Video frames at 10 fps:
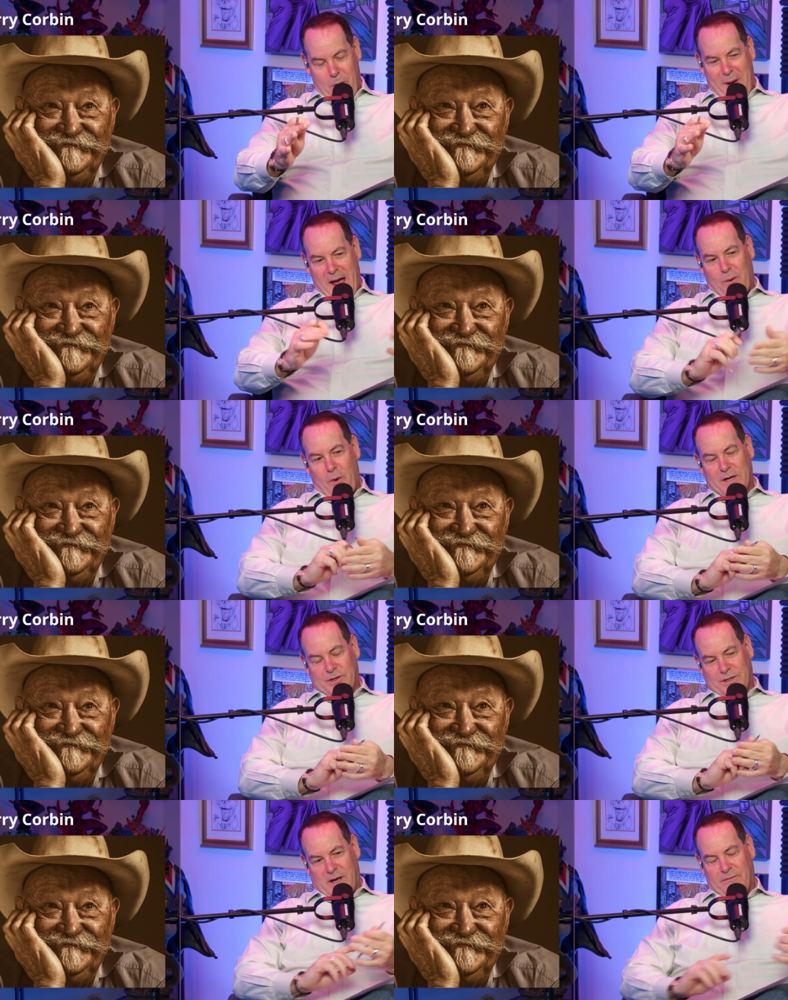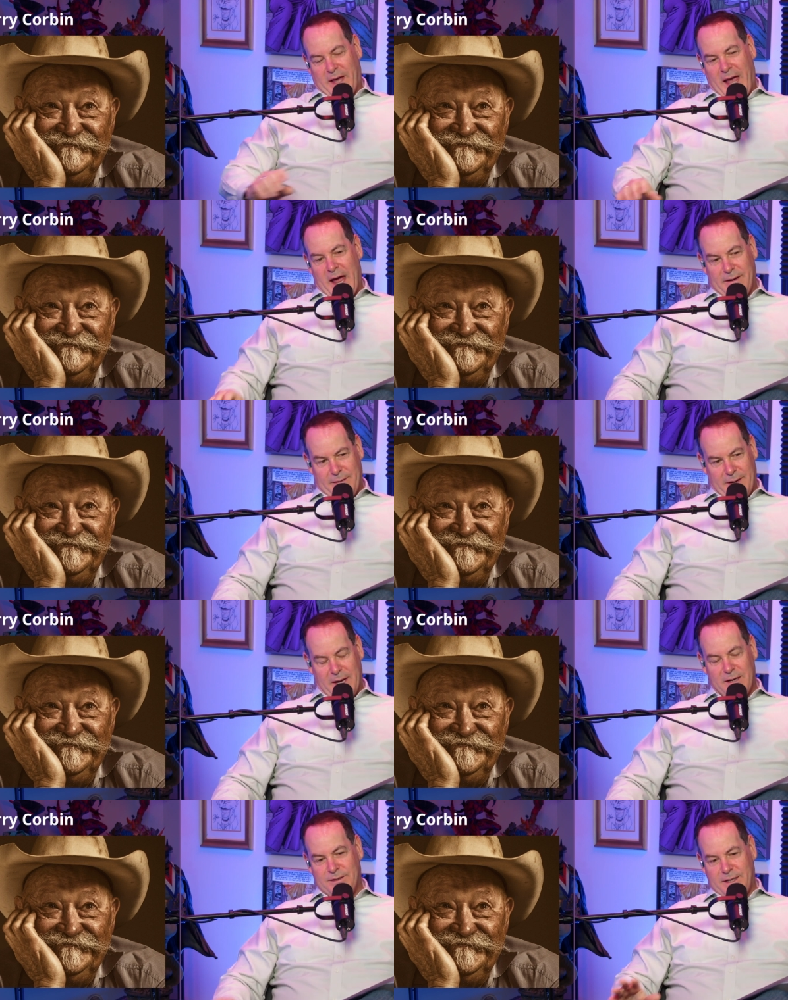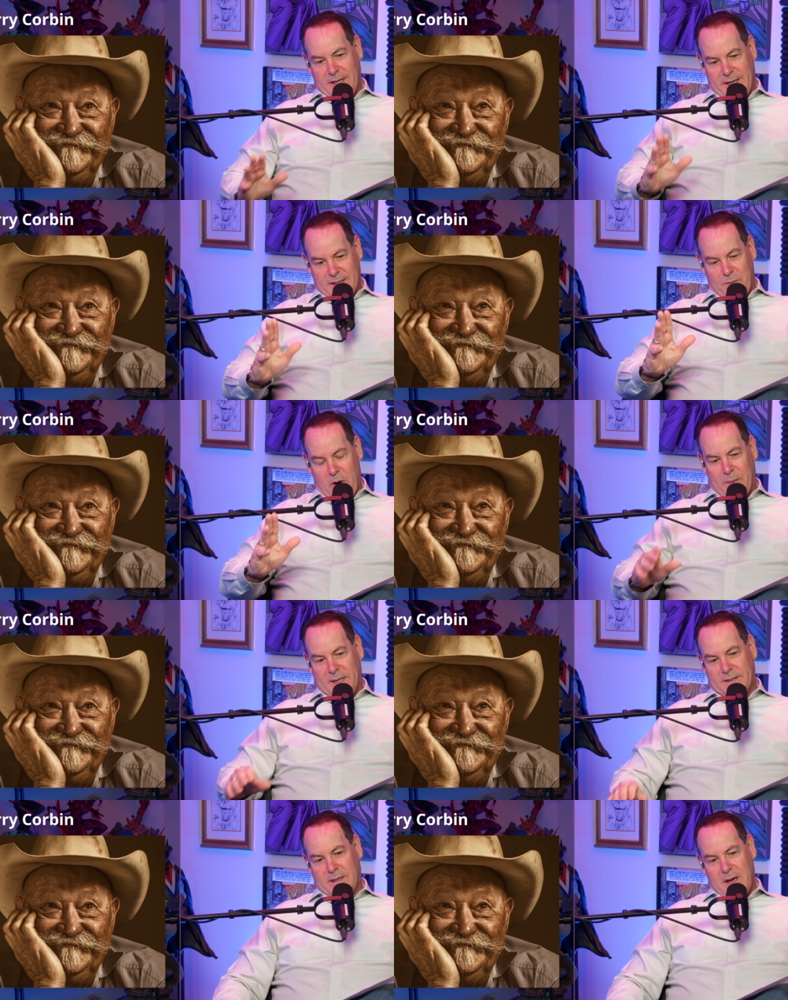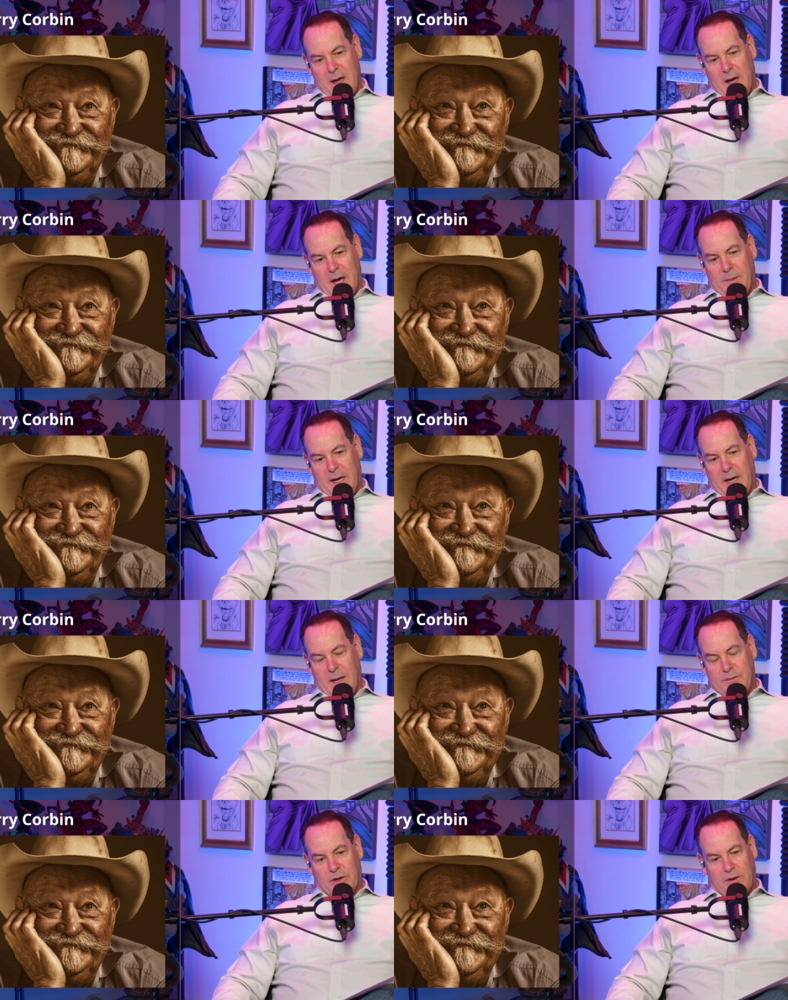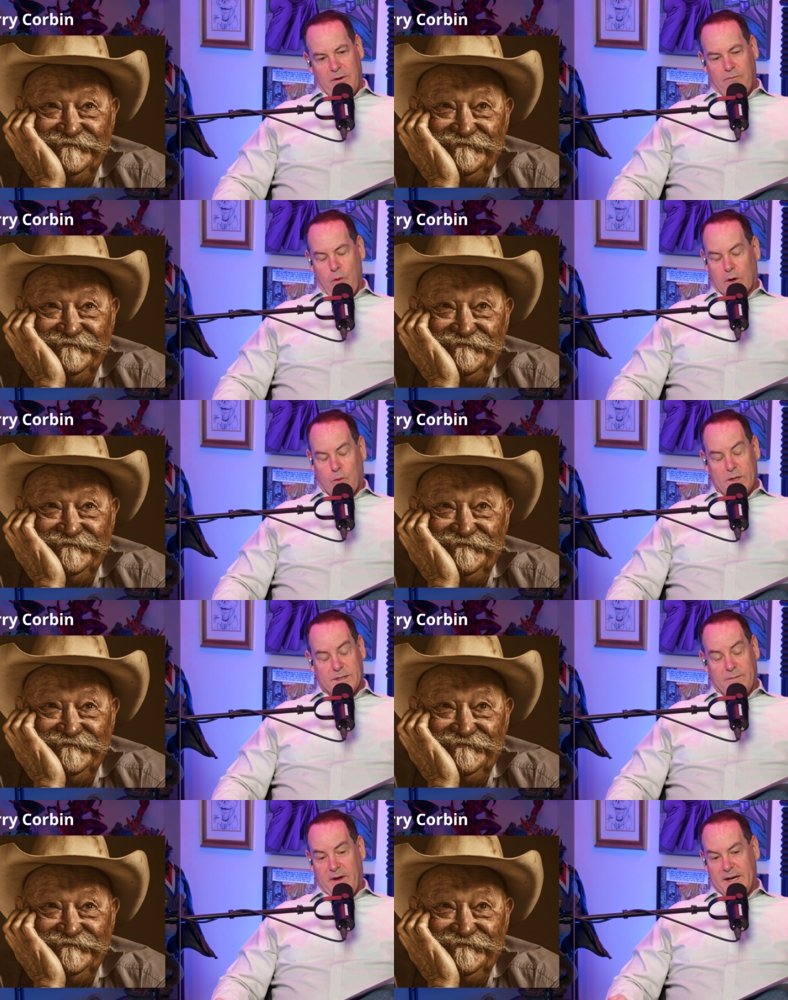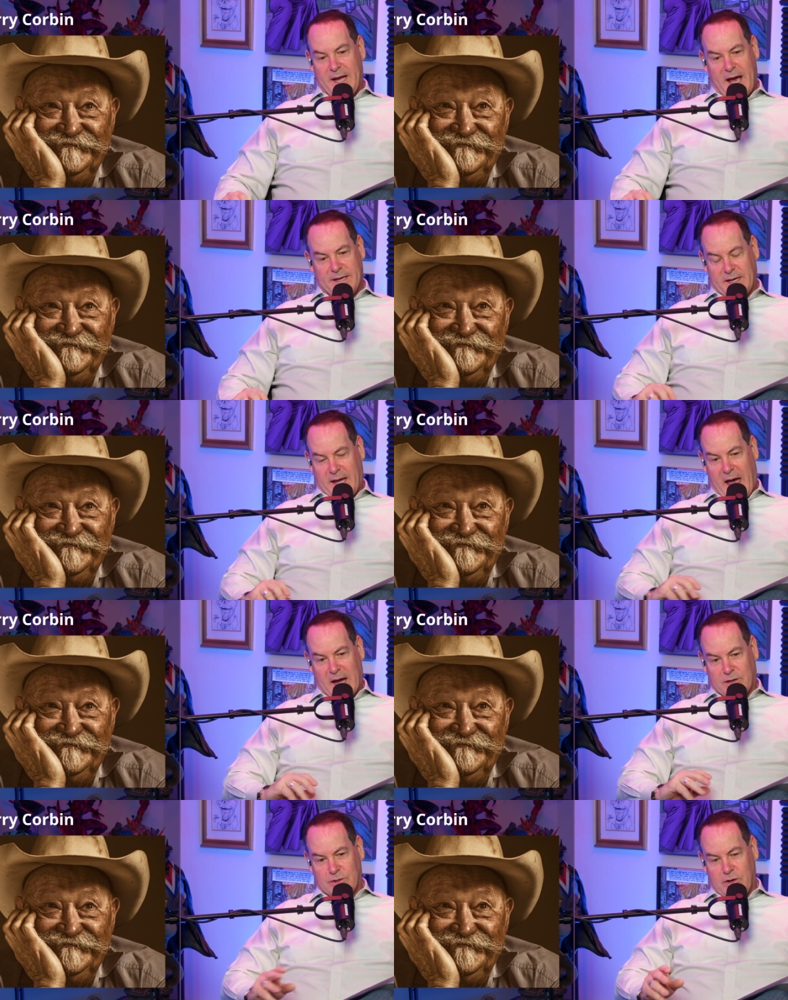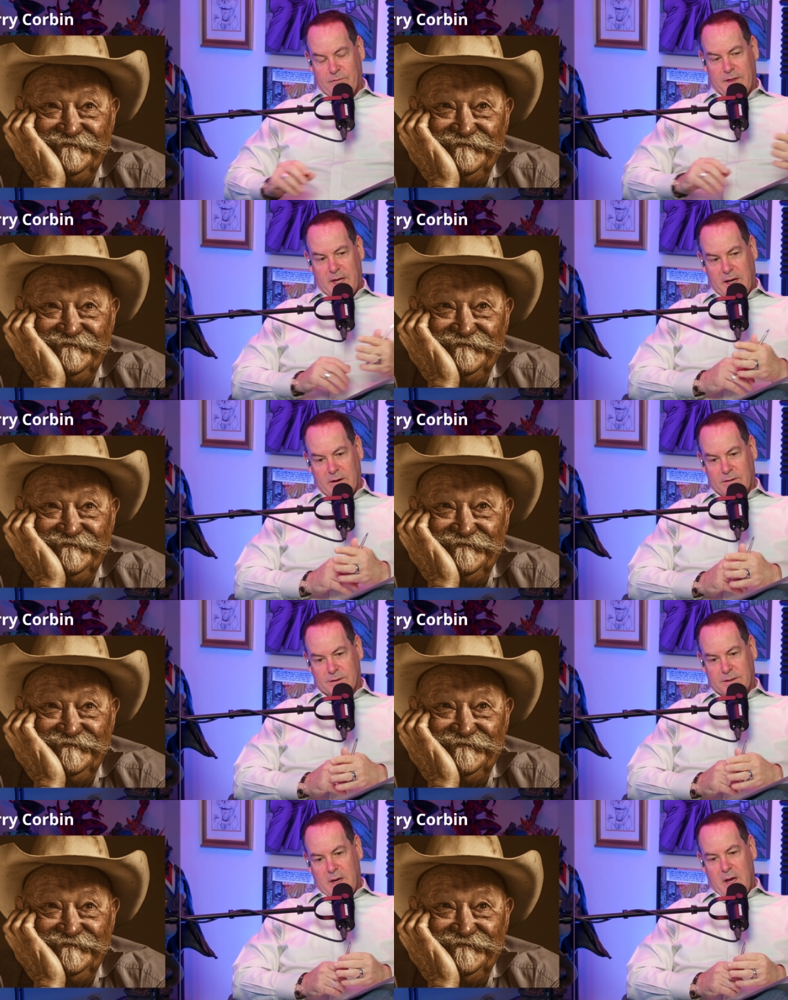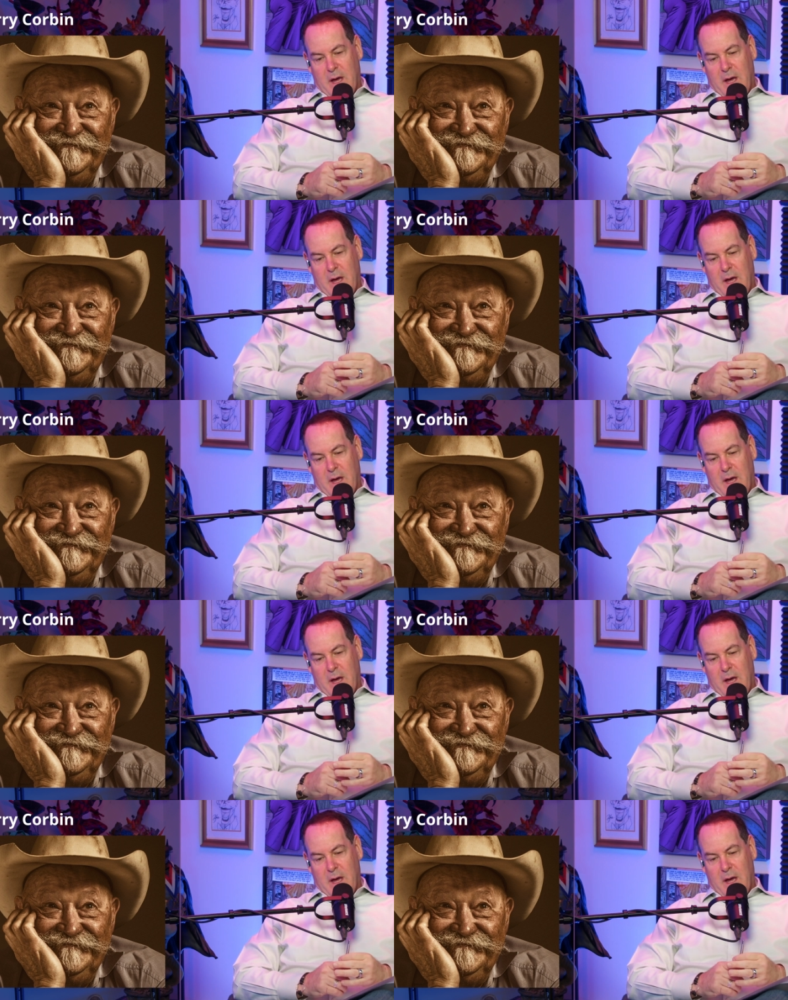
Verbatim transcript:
Speaker 1: go back and watch yourself again and you see these moments. I mean, I'm sure you've worked with some fantastic actors over the years.